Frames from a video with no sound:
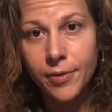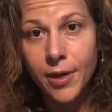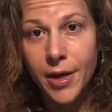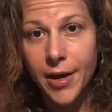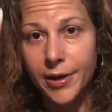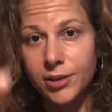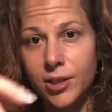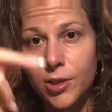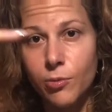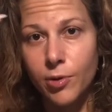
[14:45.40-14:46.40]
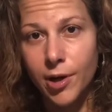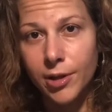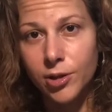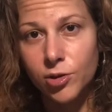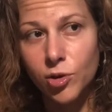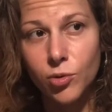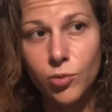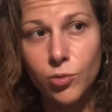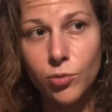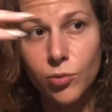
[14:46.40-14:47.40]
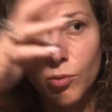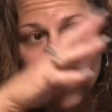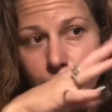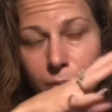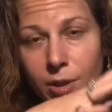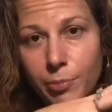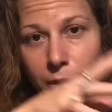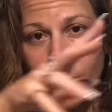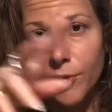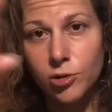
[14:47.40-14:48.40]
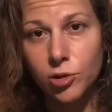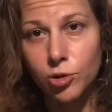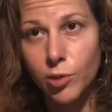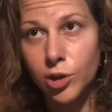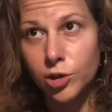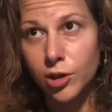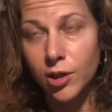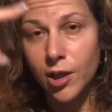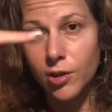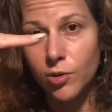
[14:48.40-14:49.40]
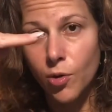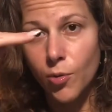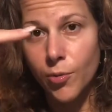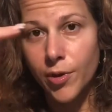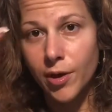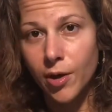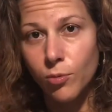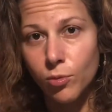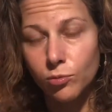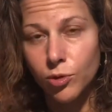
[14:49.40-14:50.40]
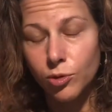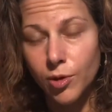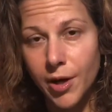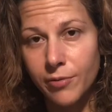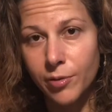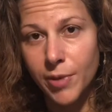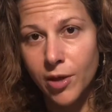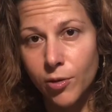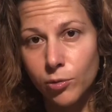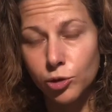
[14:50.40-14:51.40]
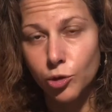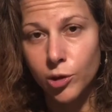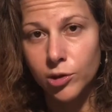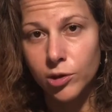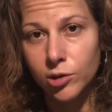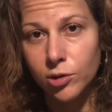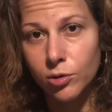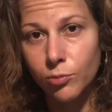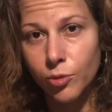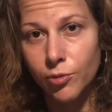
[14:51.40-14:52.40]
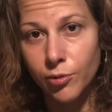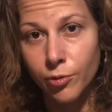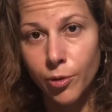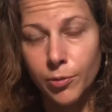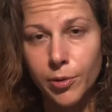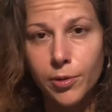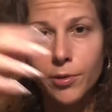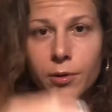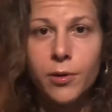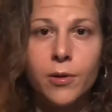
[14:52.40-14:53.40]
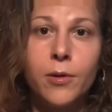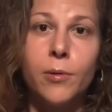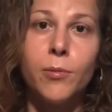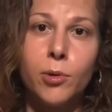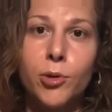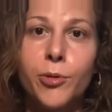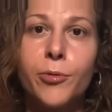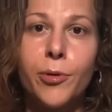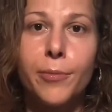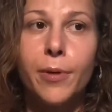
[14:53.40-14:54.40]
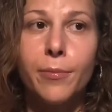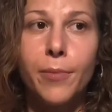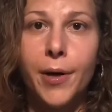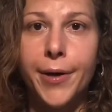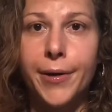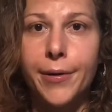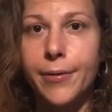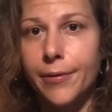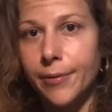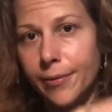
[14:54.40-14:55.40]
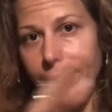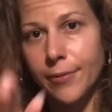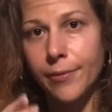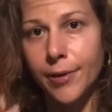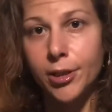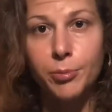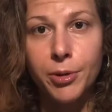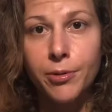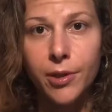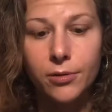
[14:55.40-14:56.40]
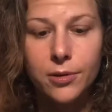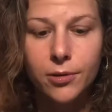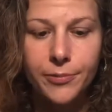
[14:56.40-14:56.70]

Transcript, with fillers: and I see what I did to be part of the situation and I know that I won't ever make those choices moving forward. I'll learn from my experience.